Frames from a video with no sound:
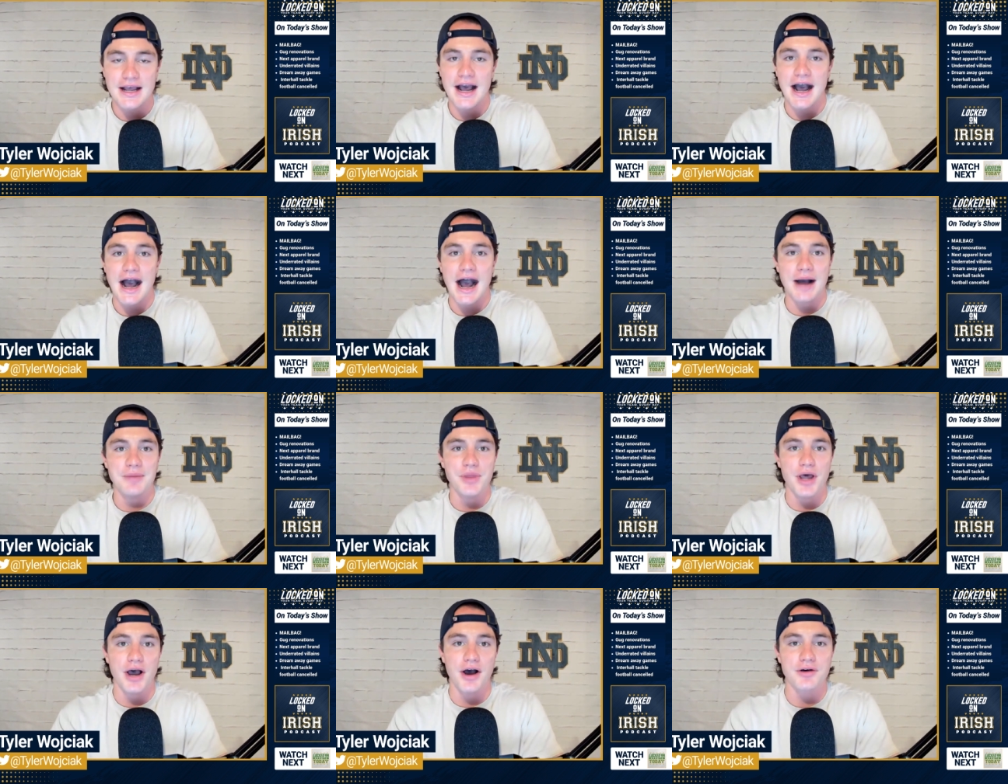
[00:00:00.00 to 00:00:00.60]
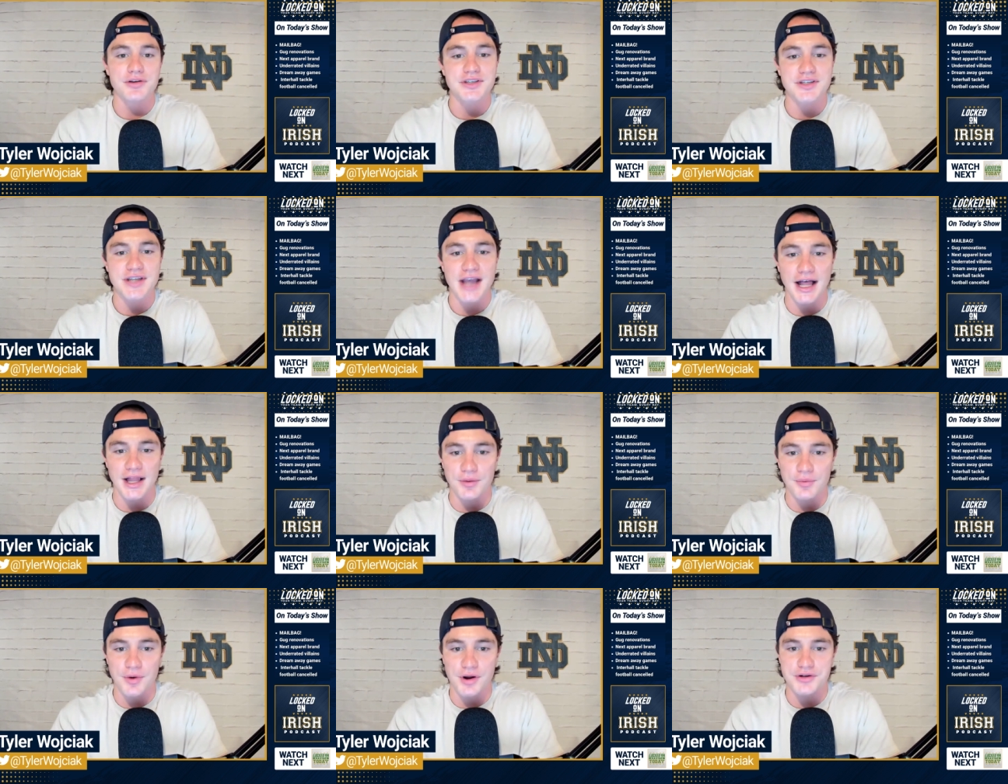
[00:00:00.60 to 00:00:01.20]
I'm the host,
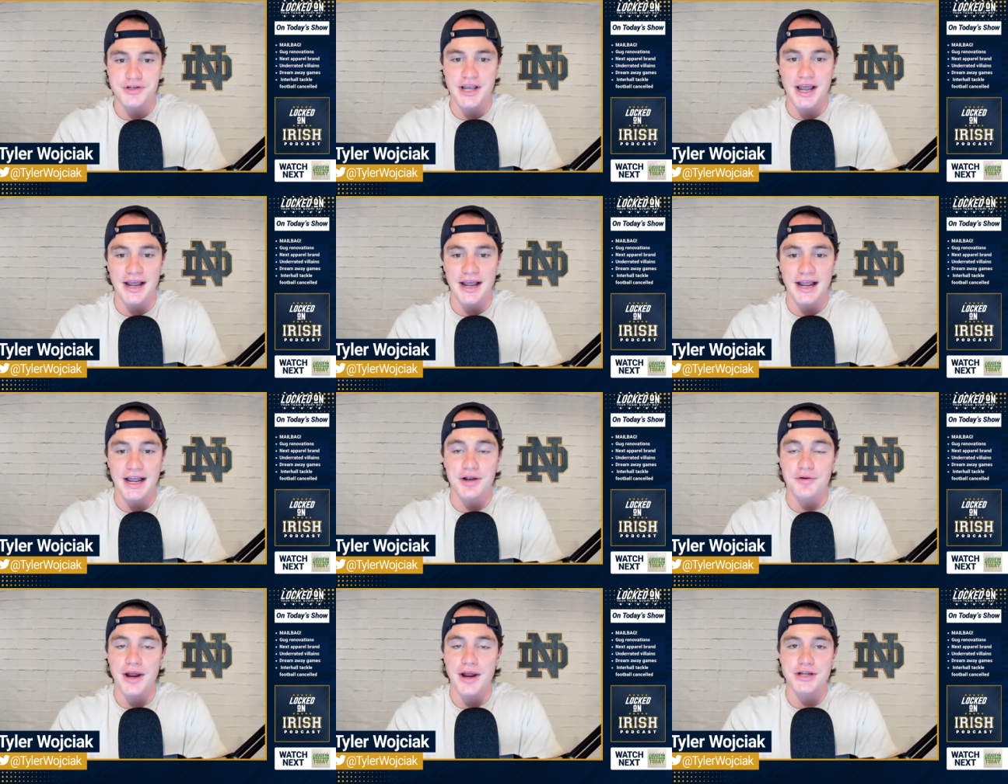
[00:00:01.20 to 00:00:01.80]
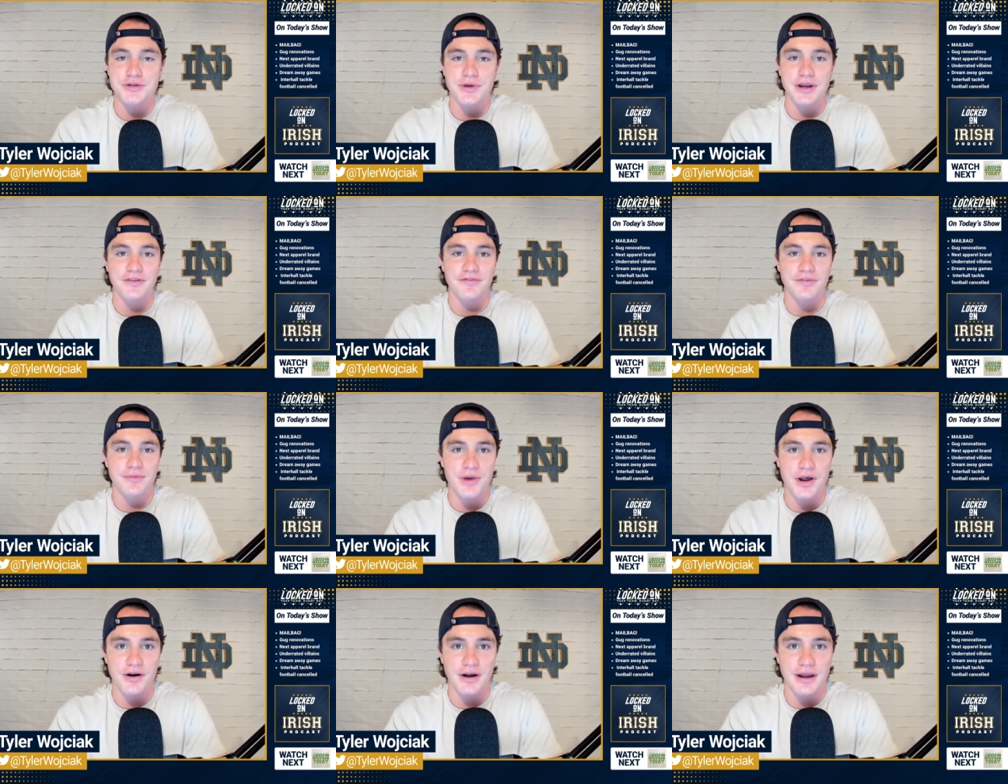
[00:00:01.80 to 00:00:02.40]
Tyler Wojciak. I graduated
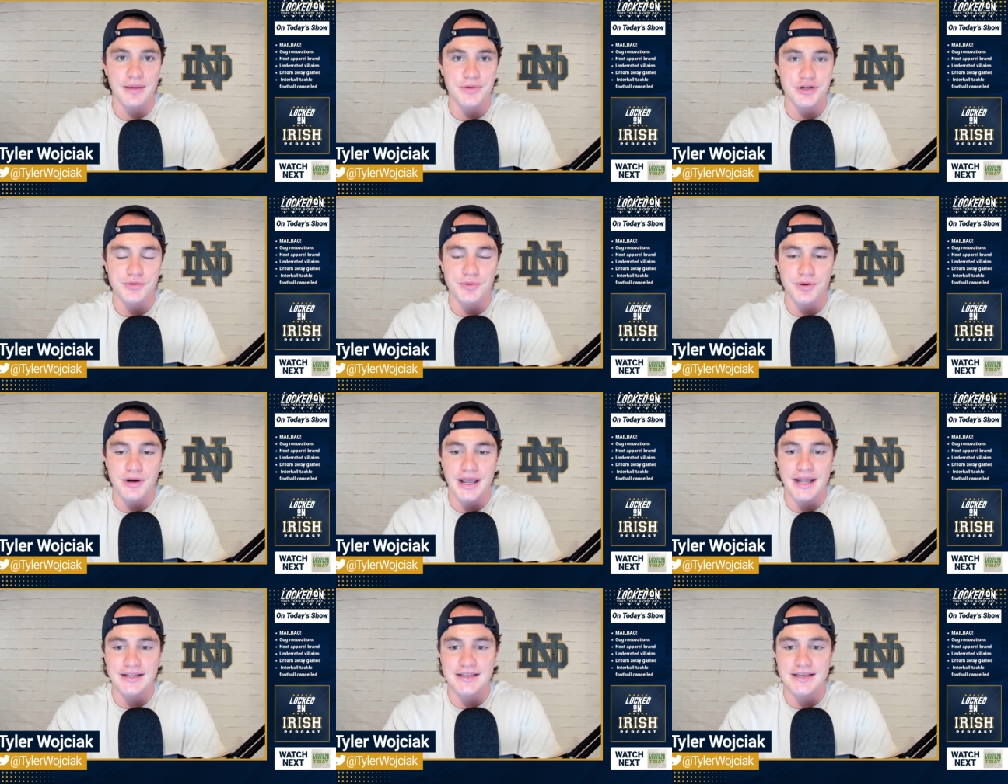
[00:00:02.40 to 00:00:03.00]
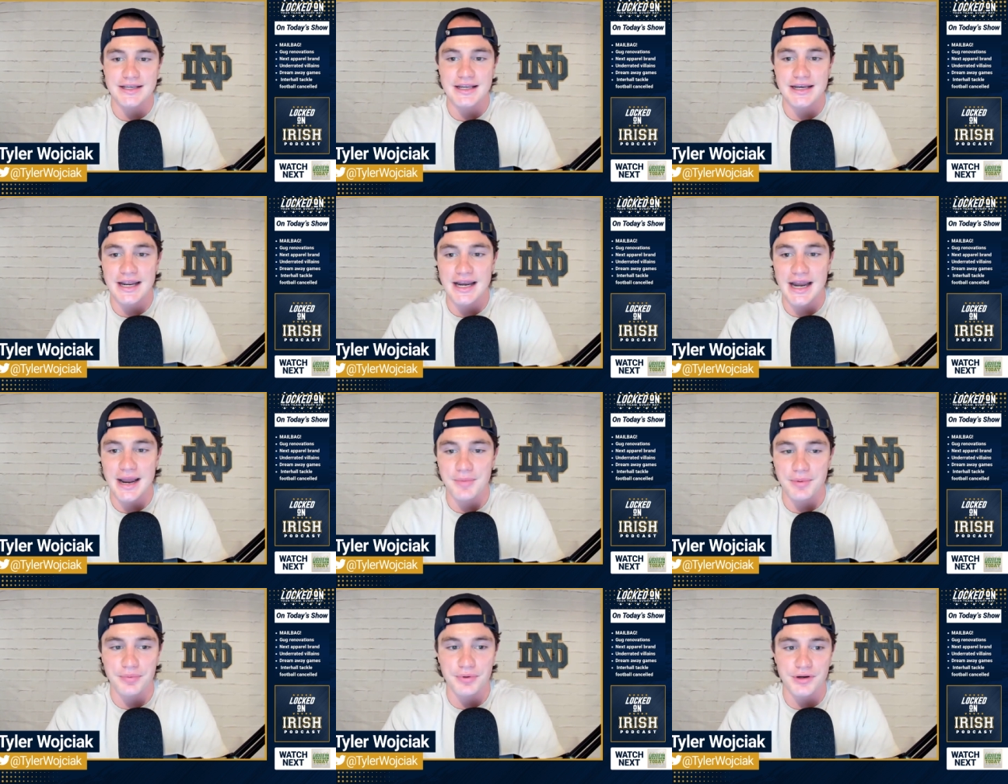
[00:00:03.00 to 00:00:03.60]
from Notre Dame in twenty eighteen, and
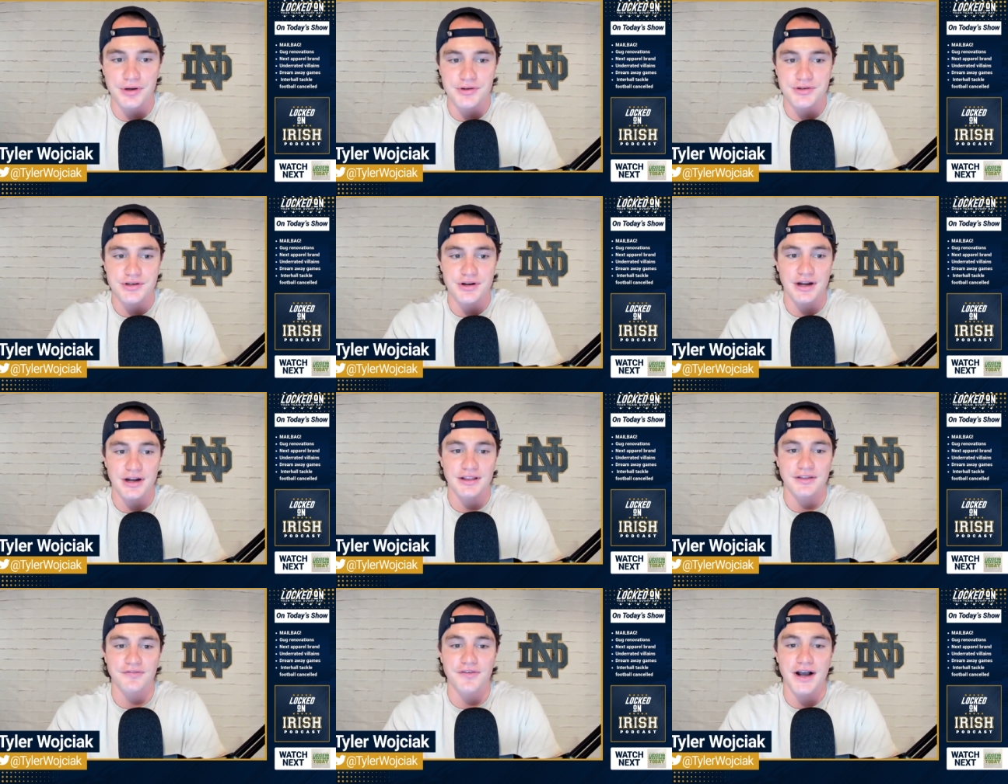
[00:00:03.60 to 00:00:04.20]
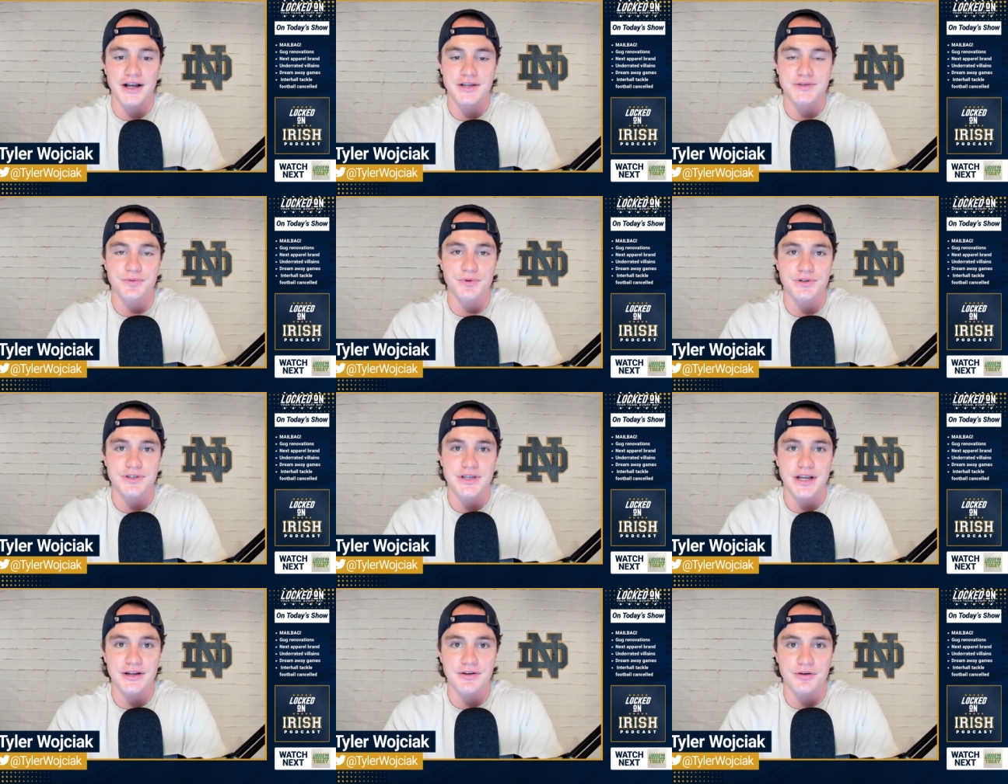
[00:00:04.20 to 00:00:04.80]
I'm a producer at the Fox
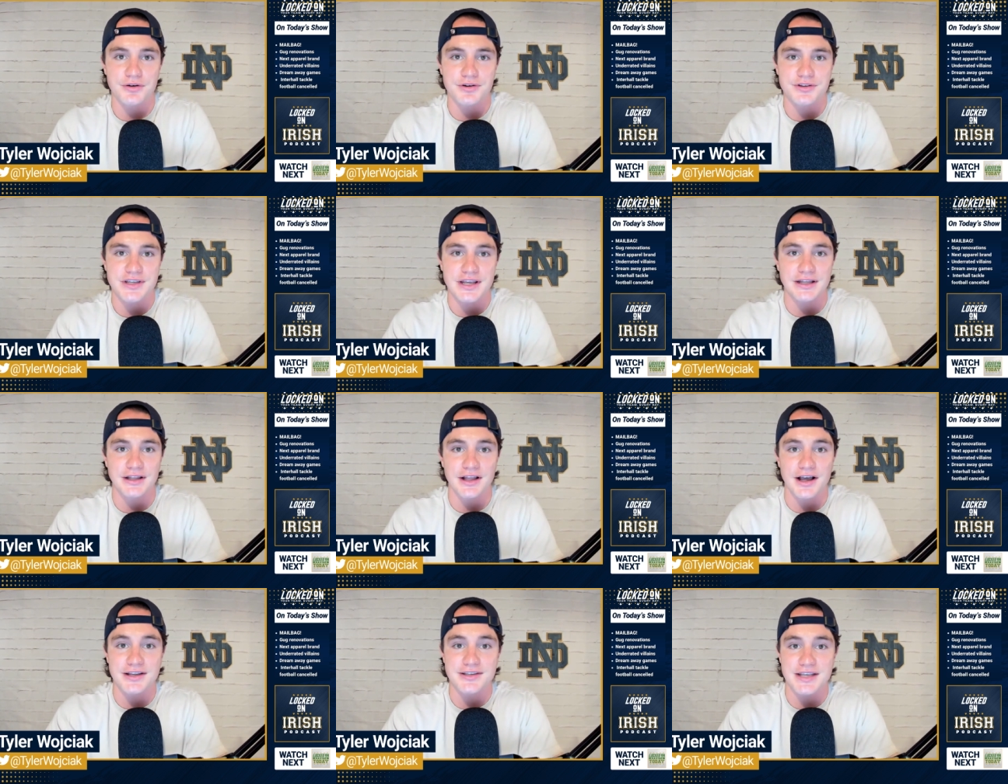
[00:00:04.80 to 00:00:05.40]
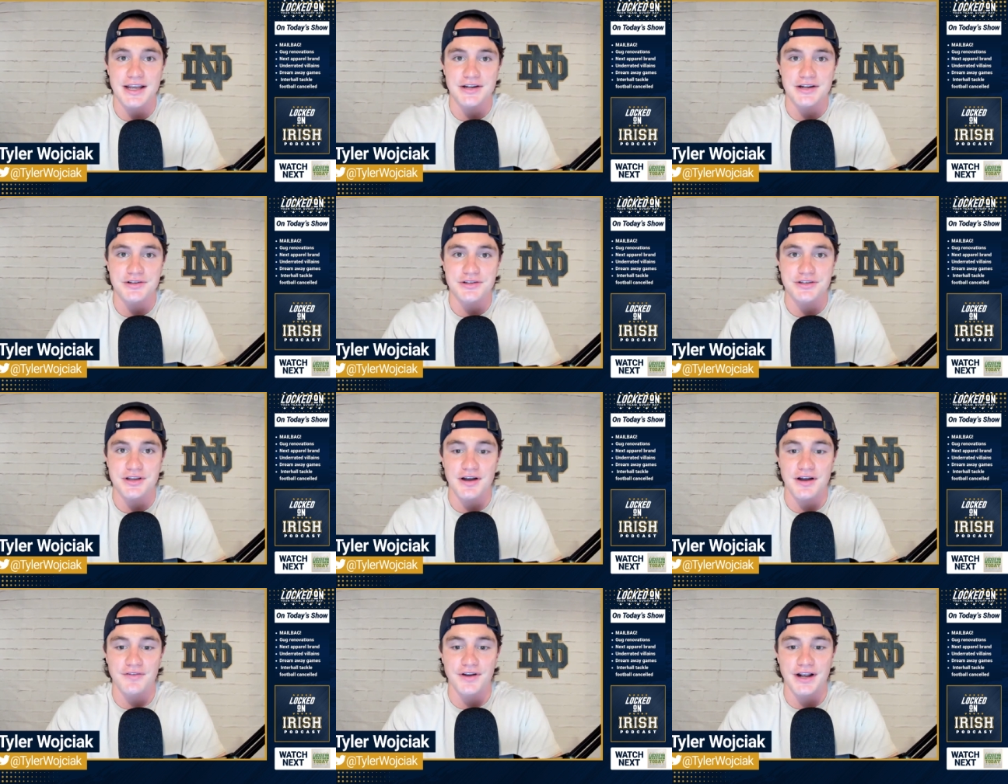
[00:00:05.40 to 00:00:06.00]
Sports headquarters in Los
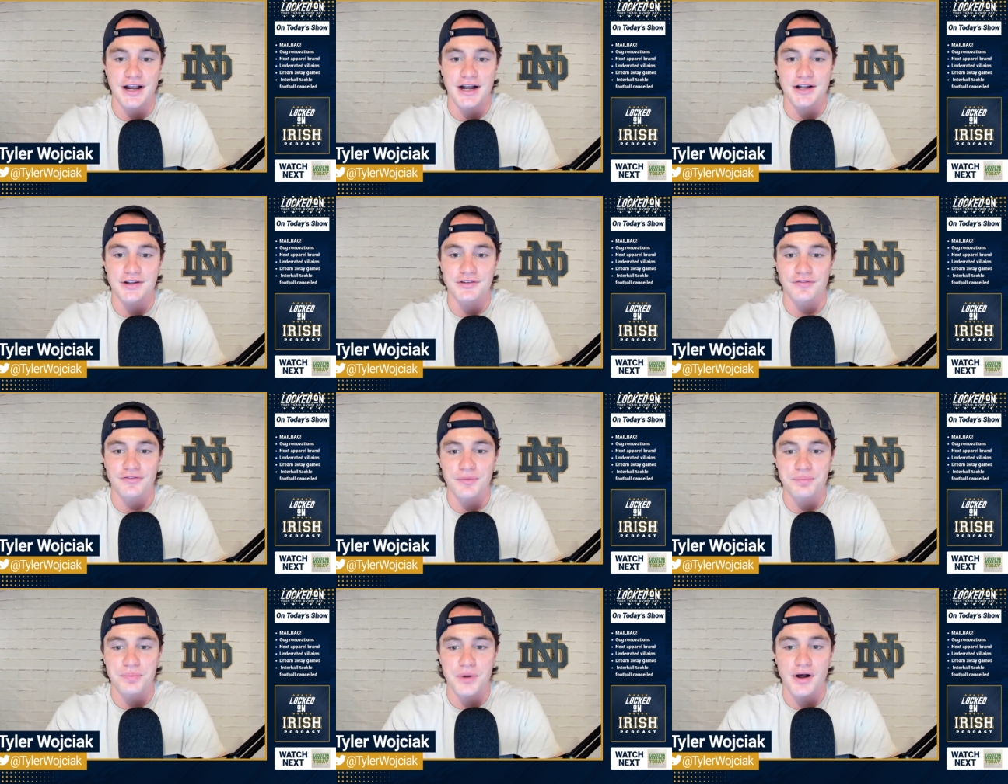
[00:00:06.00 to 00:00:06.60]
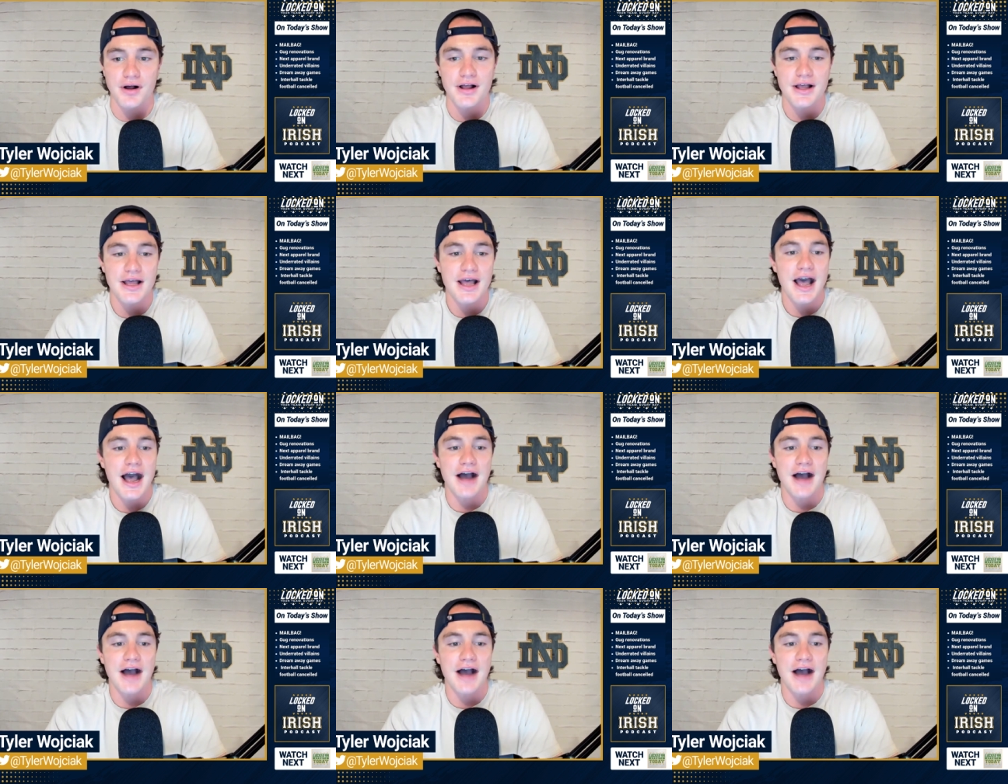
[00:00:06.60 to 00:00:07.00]
Angeles covering college football.